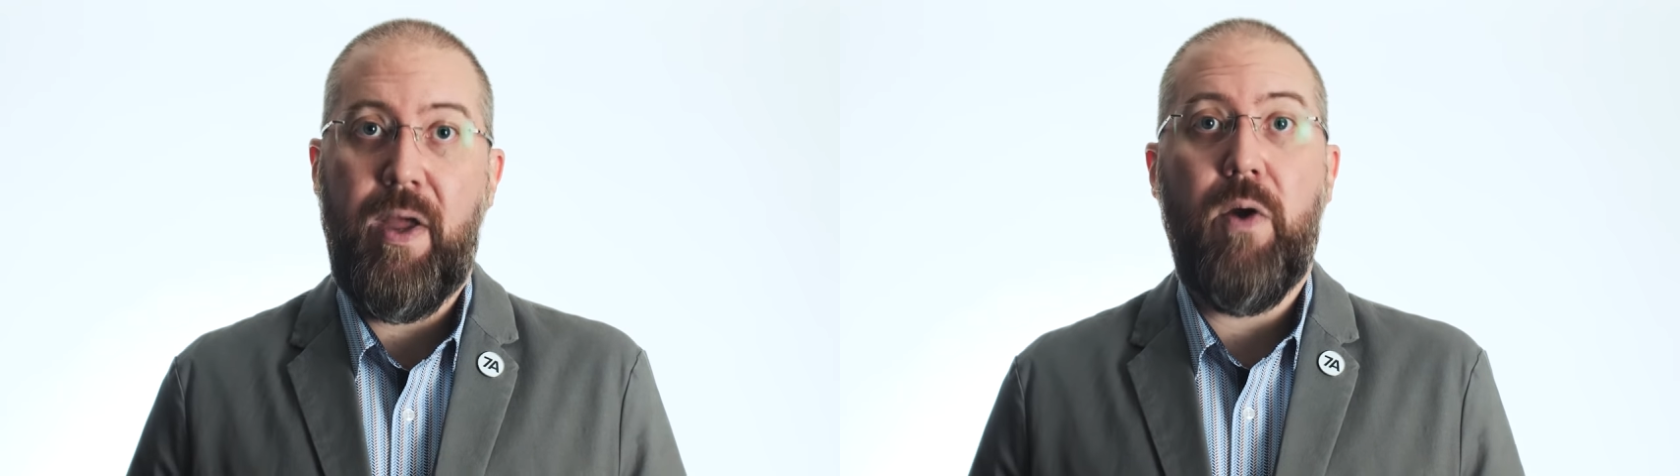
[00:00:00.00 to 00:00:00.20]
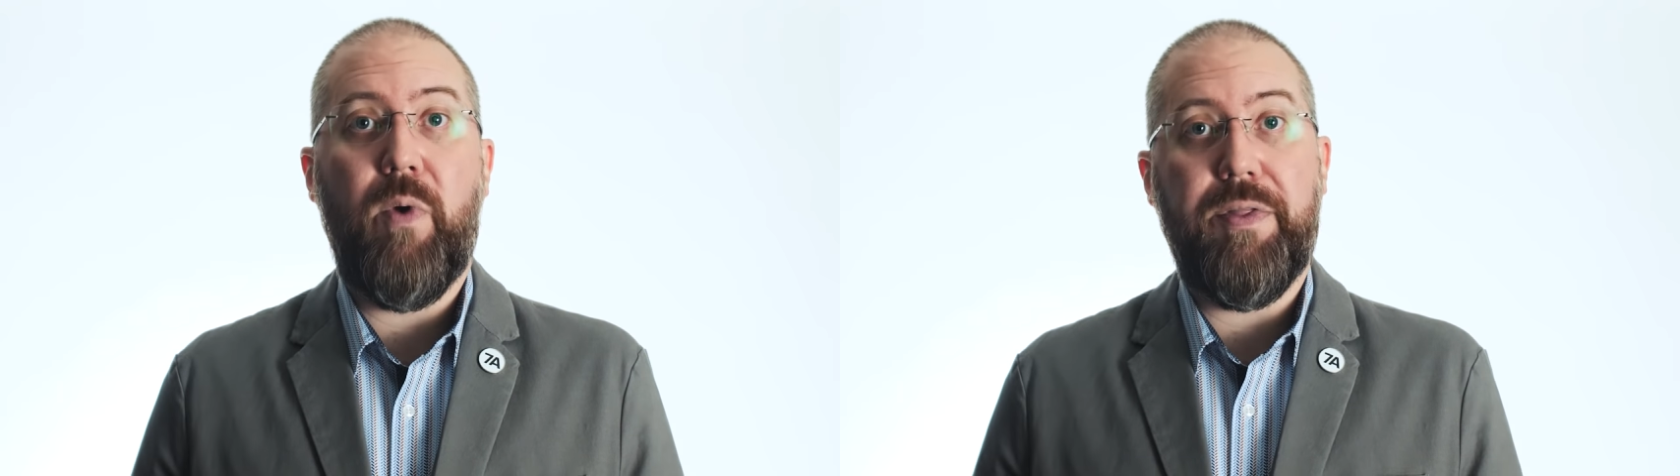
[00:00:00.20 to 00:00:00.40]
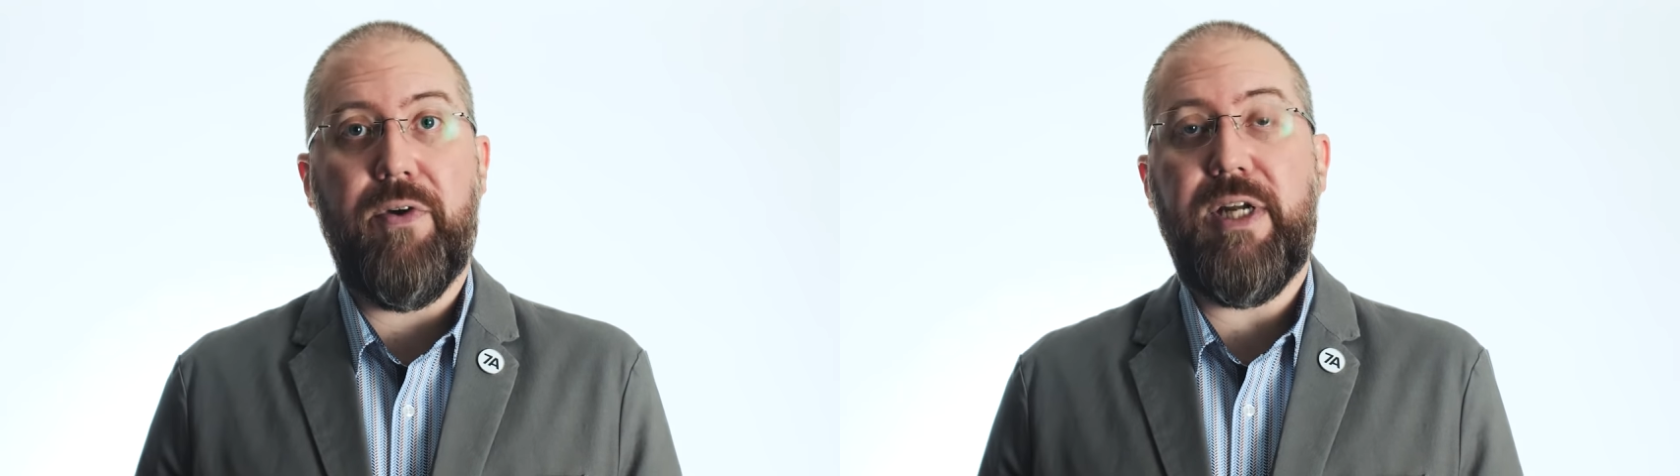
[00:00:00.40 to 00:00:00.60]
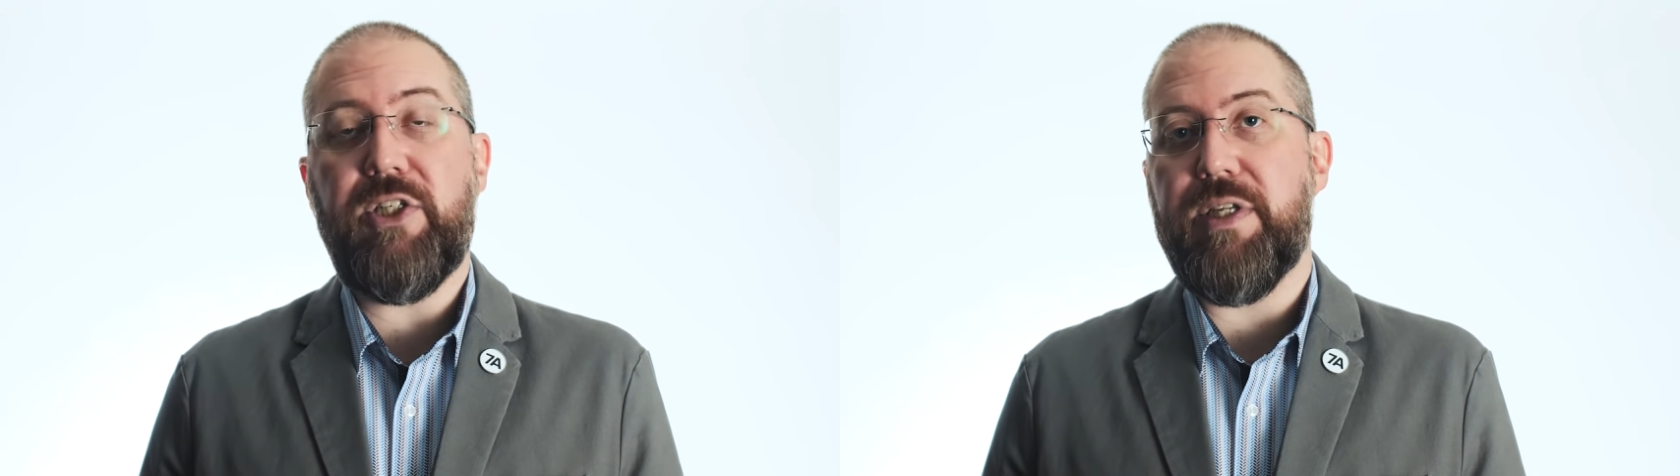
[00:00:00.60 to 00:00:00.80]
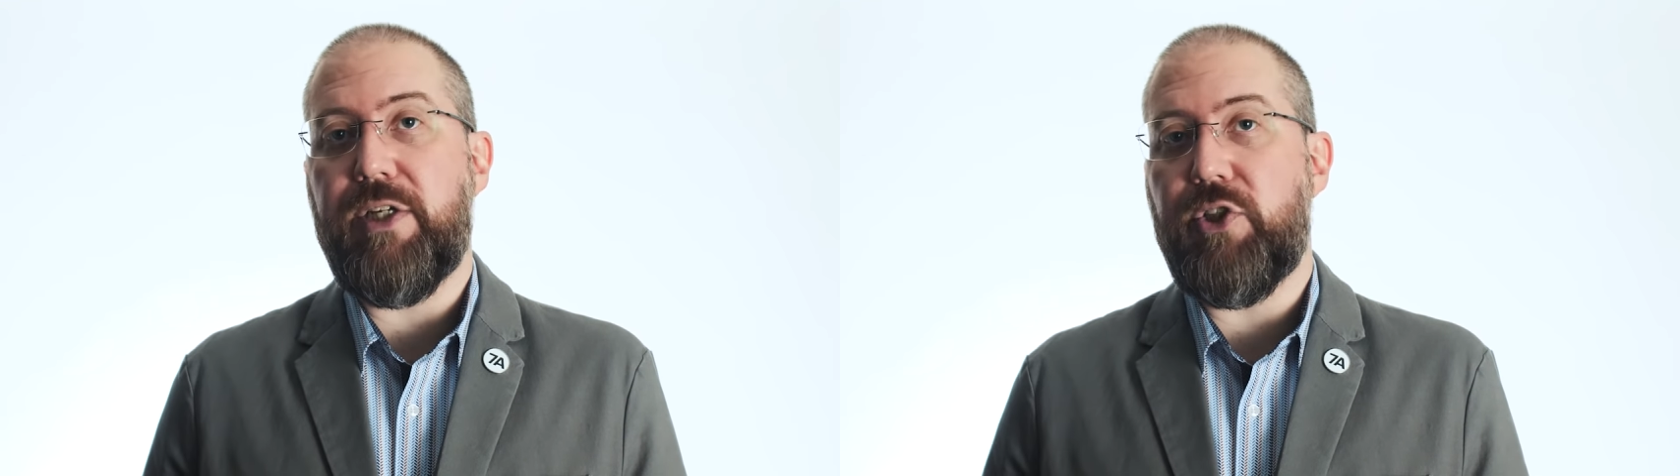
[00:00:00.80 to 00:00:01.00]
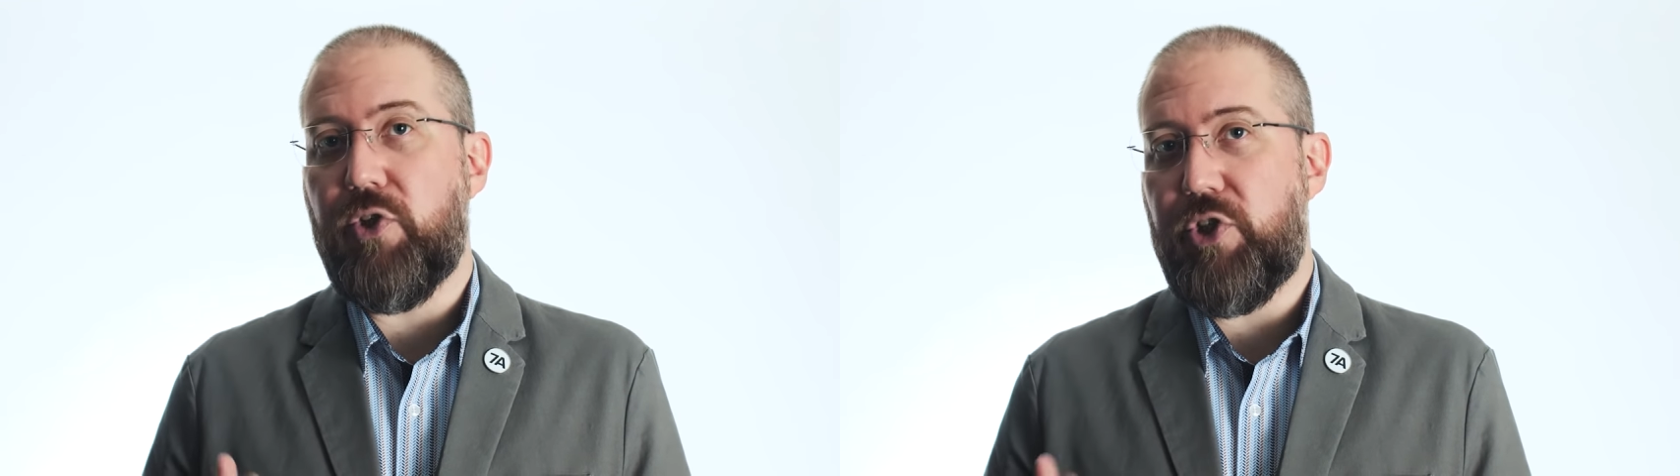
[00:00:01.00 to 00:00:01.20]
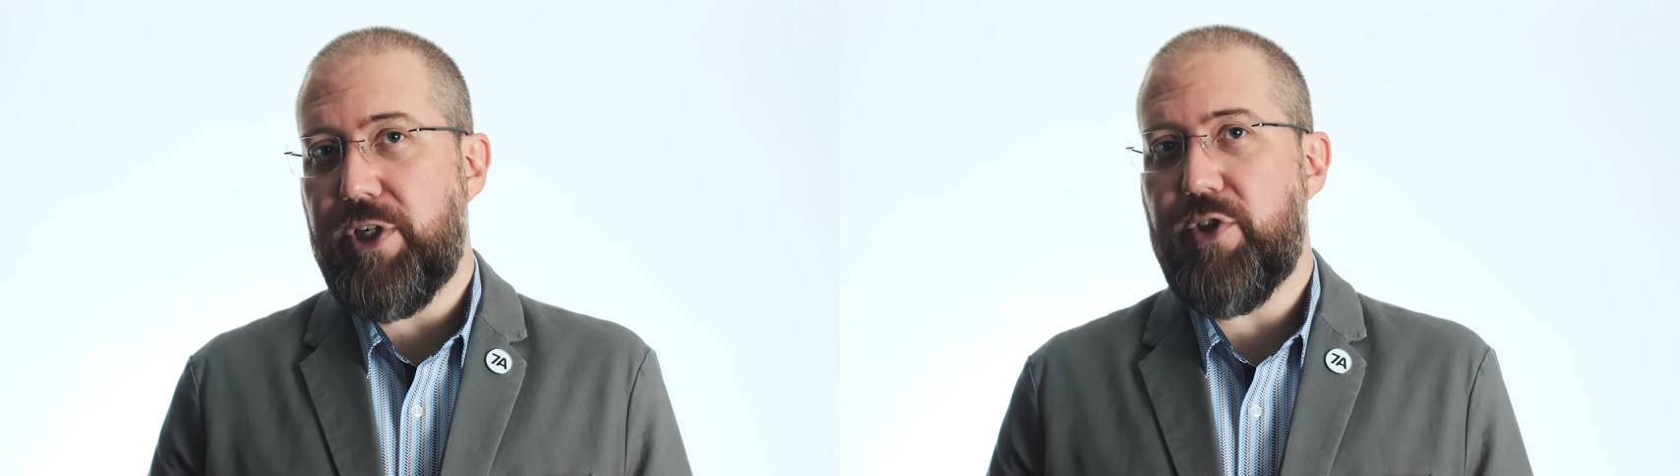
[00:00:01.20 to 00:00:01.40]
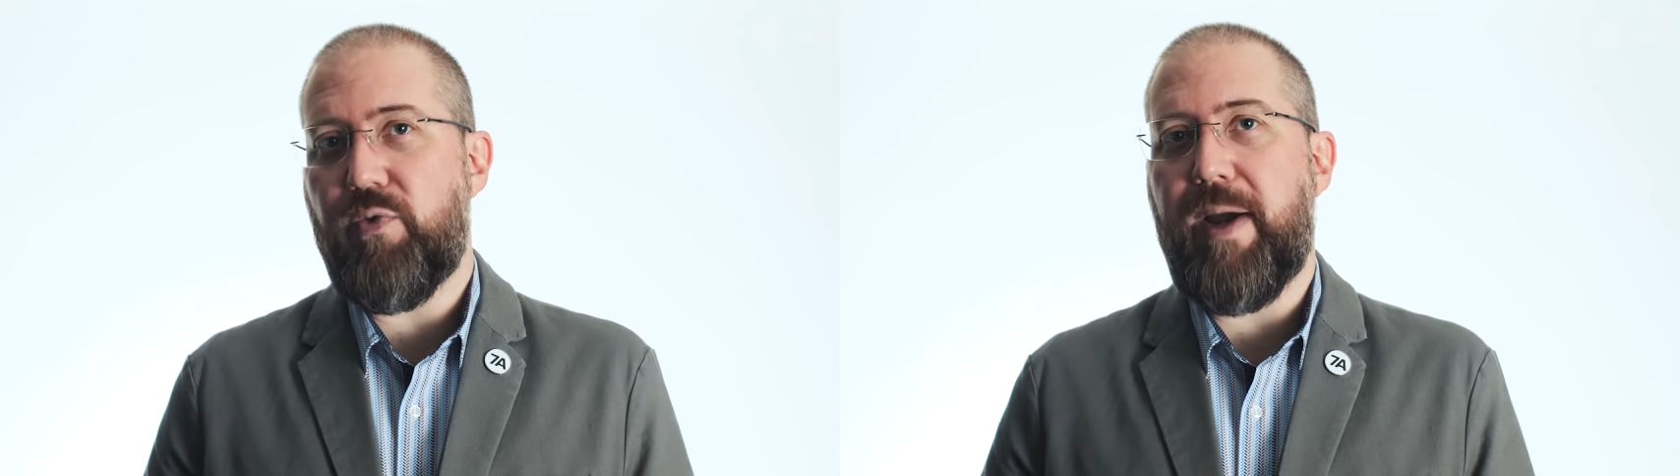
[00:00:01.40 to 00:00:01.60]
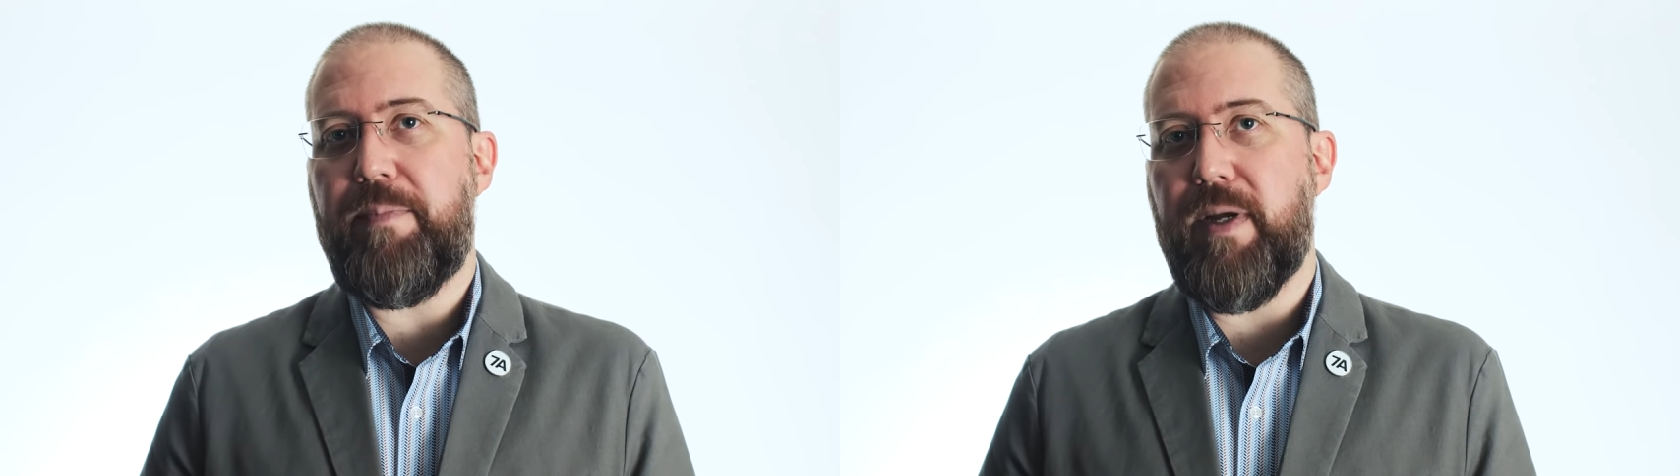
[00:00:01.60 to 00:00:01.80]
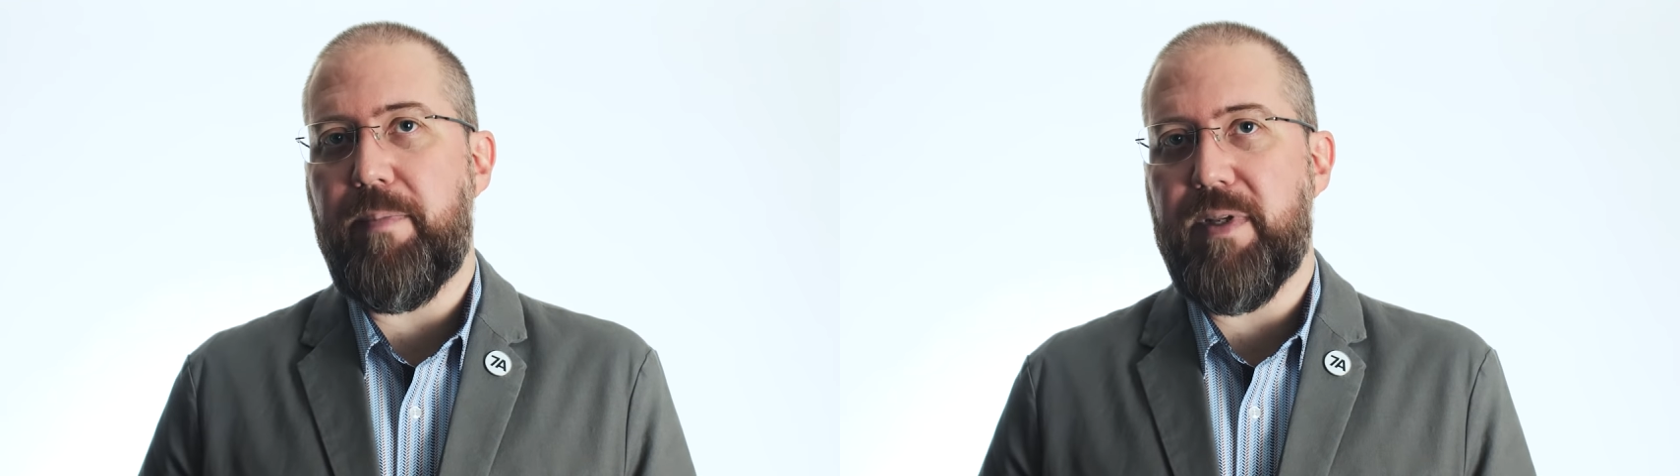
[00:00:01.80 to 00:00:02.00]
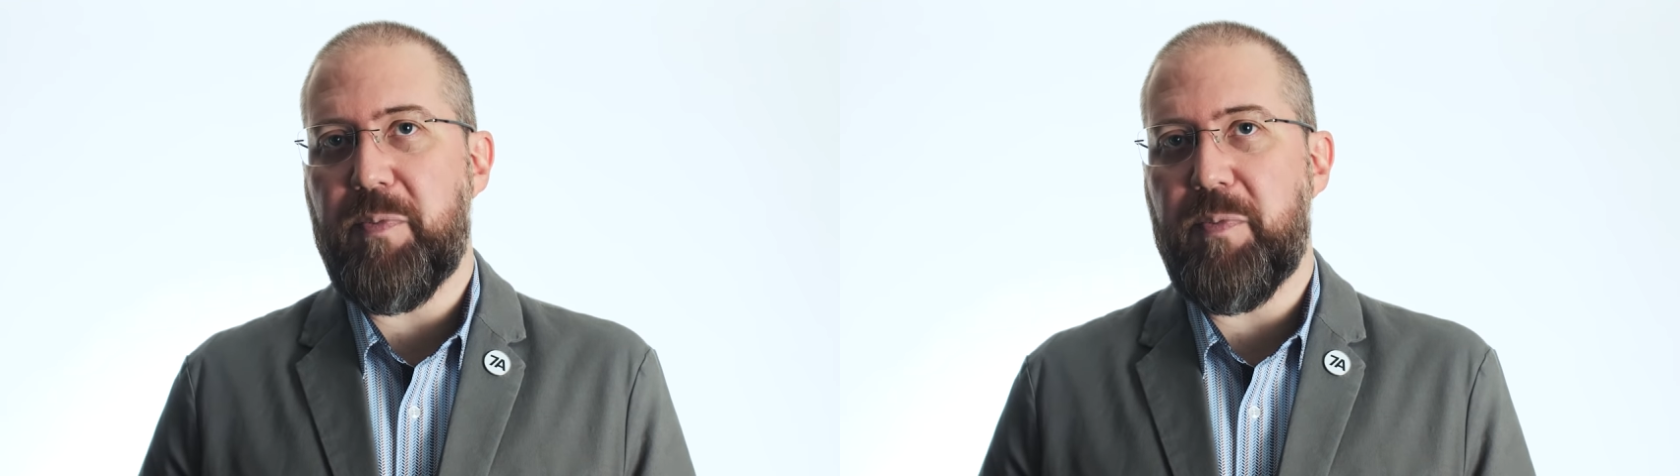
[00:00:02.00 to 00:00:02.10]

where the legislature just wrapped up the